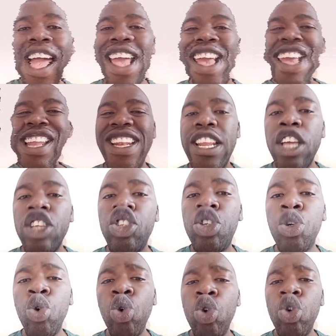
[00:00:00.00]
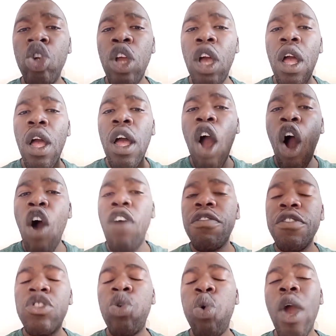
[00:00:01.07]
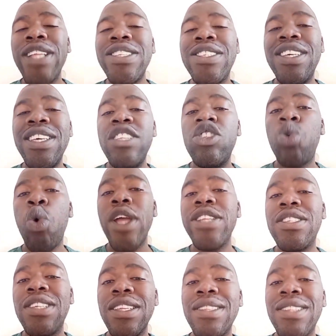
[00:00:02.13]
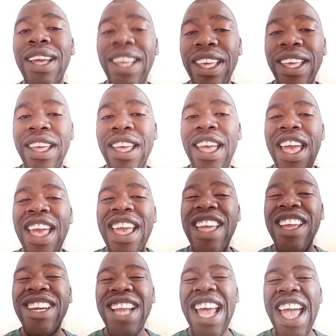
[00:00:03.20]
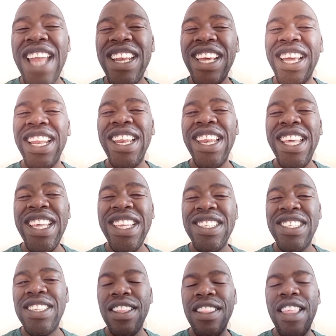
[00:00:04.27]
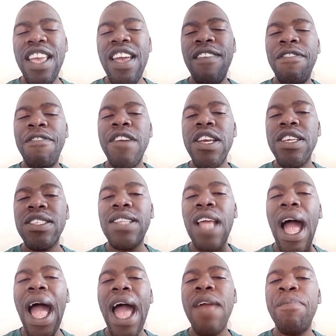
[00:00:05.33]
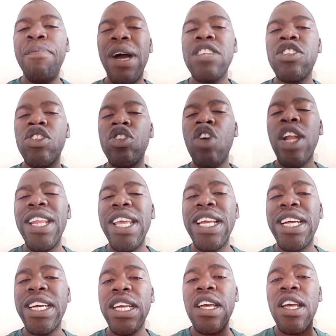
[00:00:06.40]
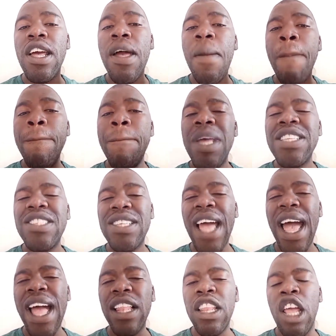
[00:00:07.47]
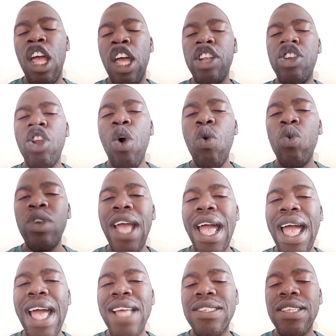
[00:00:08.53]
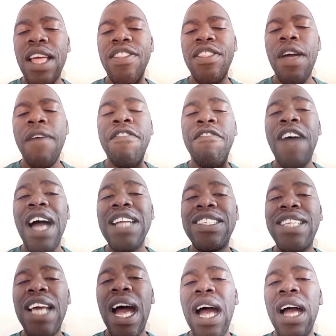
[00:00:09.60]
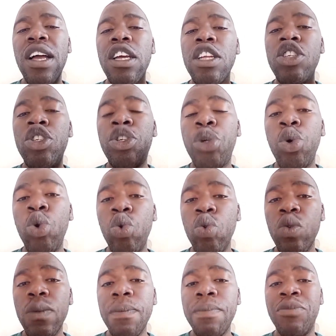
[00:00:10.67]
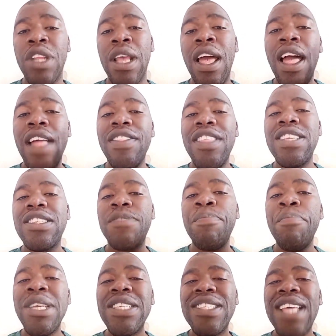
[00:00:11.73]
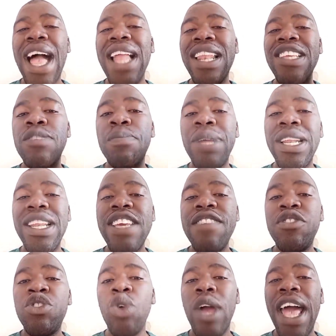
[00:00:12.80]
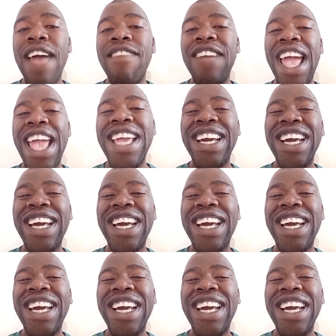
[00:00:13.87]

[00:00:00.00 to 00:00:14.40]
In June of 2023, Iran released their first hypersonic missile known as the Fattah 2. This missile is believed to have a